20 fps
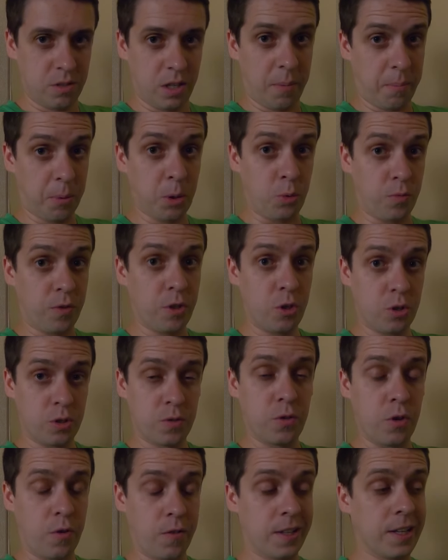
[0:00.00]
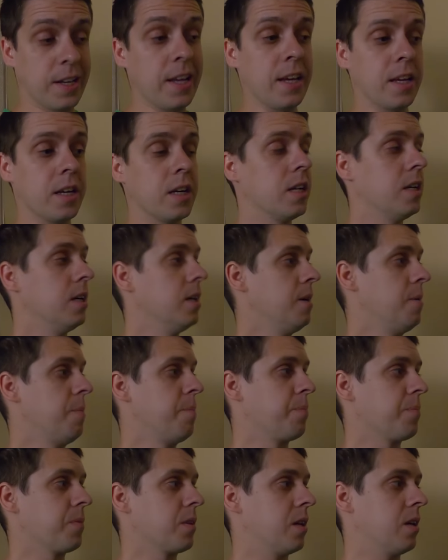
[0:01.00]
upload videos for every day
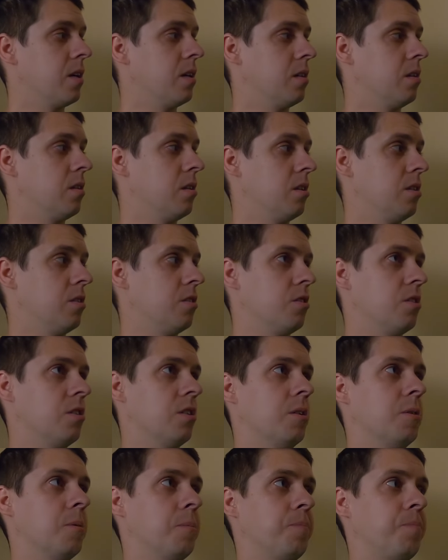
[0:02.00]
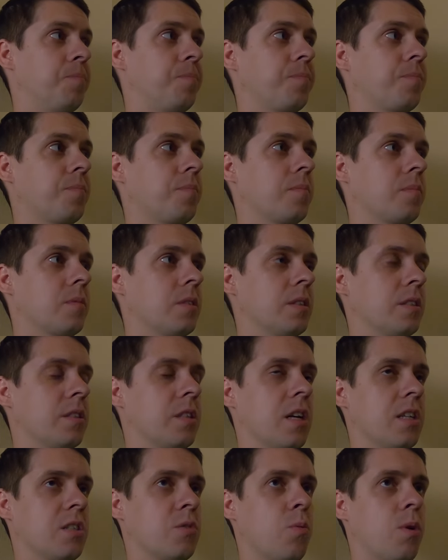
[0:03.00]
and um,
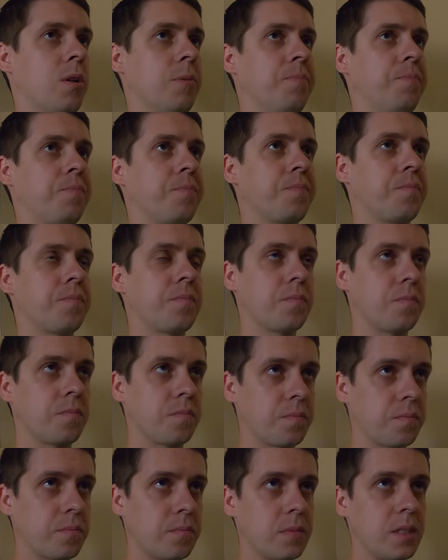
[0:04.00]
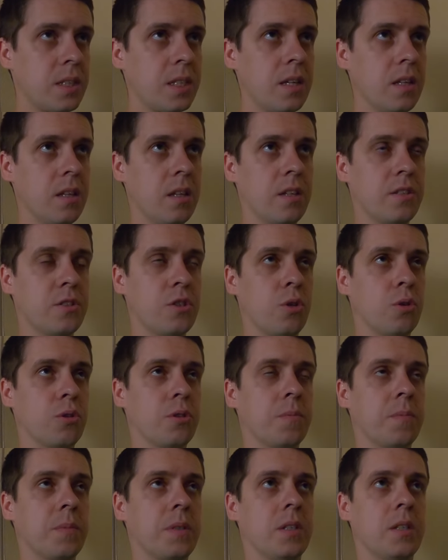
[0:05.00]
last one, last
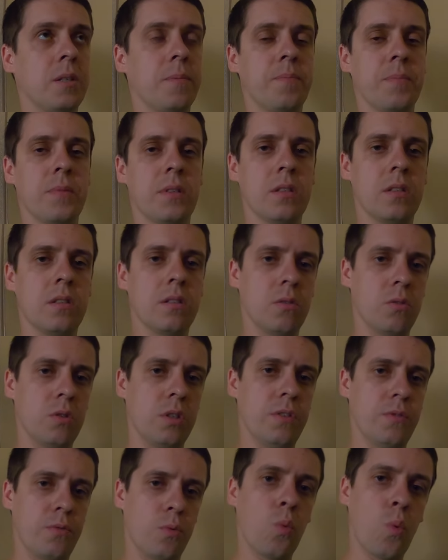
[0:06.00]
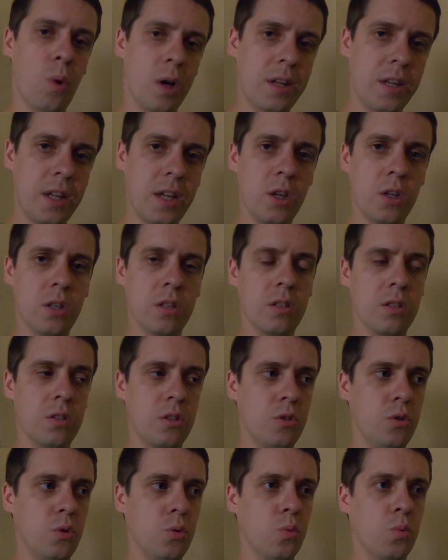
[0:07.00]
thought. Um, if one day
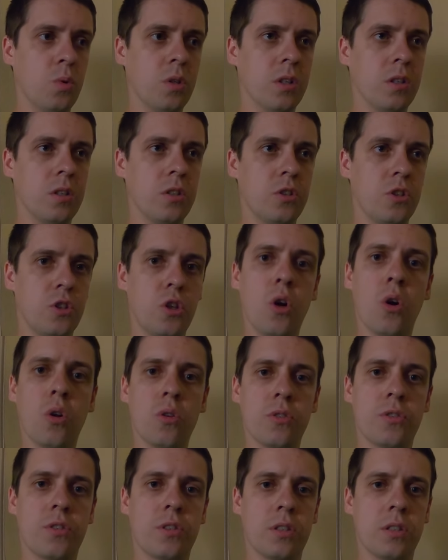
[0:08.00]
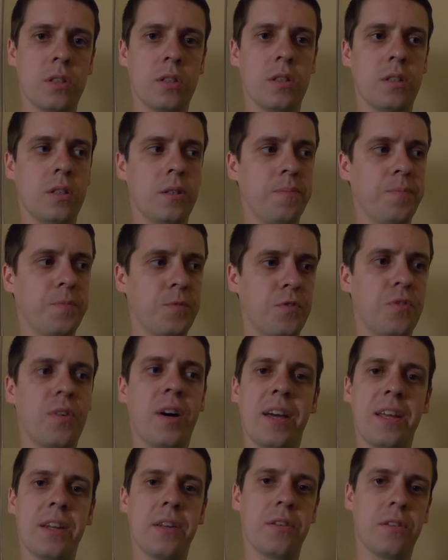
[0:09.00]
you will don't uh,
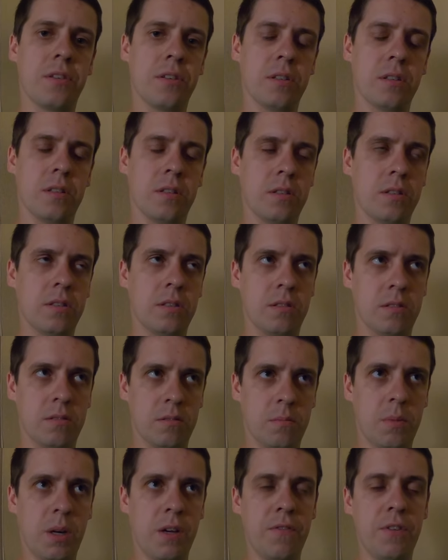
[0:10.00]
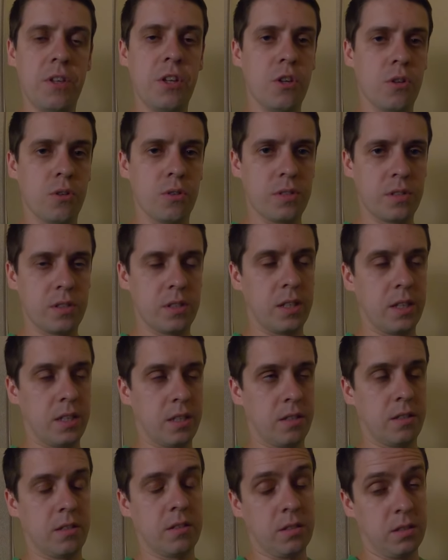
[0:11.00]
find uh, my videos
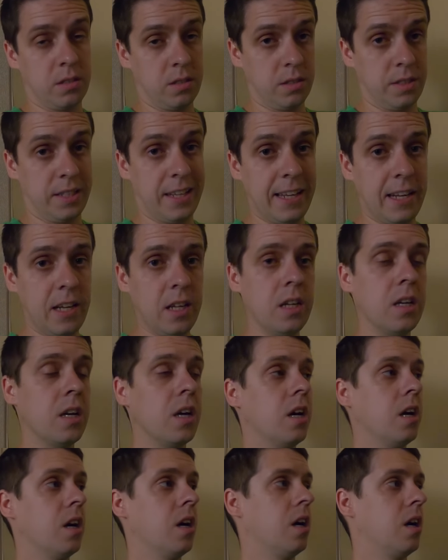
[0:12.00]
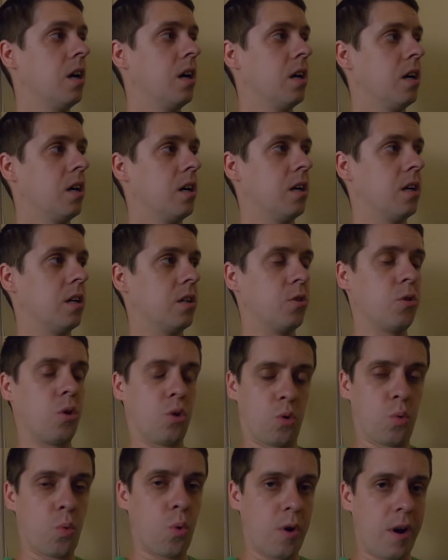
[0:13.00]
like uh, daily, uh,
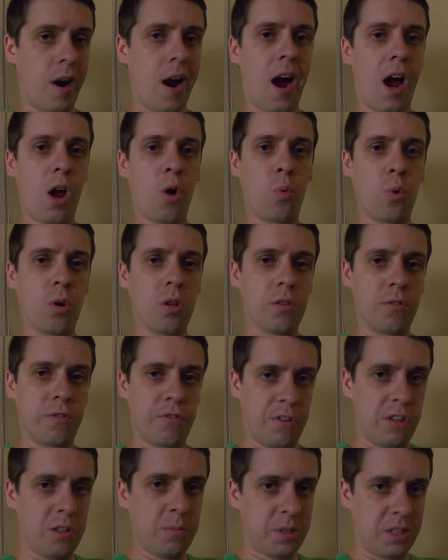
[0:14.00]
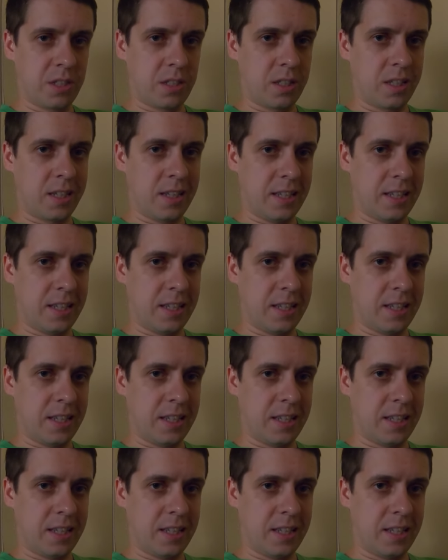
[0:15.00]
don't worry. I will film it